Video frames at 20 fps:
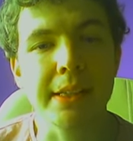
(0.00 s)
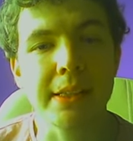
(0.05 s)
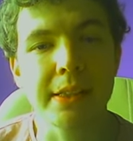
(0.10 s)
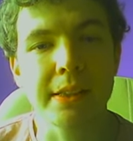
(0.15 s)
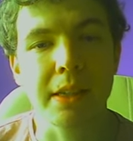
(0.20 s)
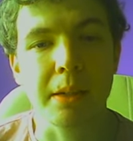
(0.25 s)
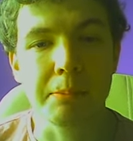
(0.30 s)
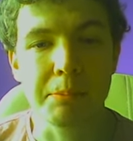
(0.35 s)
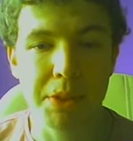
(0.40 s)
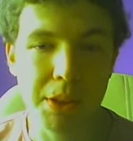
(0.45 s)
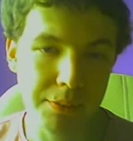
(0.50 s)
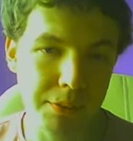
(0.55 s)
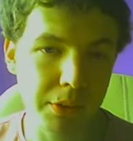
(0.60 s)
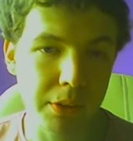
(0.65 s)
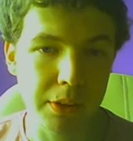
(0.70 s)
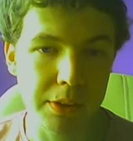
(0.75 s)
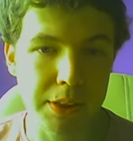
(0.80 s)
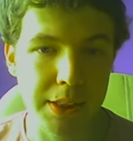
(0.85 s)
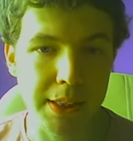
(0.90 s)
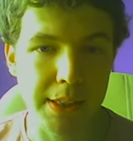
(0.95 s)
some
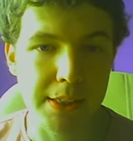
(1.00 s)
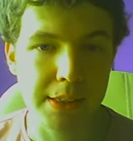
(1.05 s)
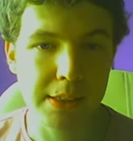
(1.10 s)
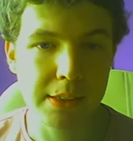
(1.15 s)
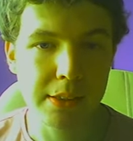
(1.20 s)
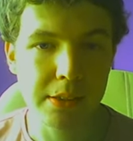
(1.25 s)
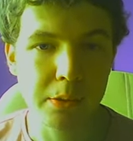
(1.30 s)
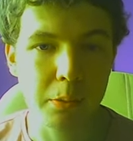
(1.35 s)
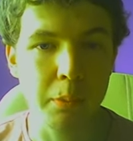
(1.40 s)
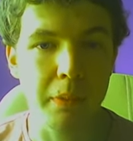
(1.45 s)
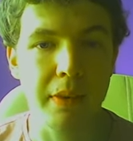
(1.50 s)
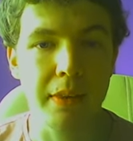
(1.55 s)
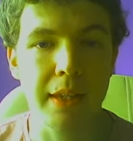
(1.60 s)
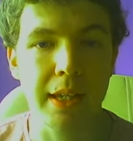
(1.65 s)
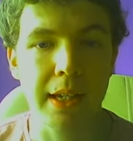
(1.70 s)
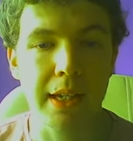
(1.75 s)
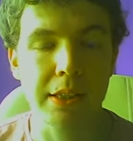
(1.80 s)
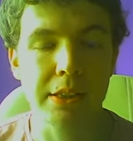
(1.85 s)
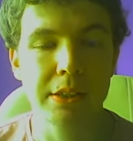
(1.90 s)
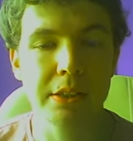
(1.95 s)
difficulties with
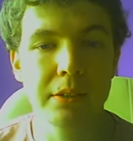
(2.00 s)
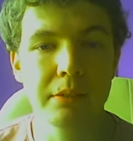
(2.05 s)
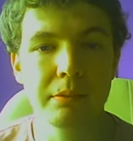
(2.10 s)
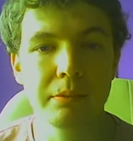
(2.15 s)
that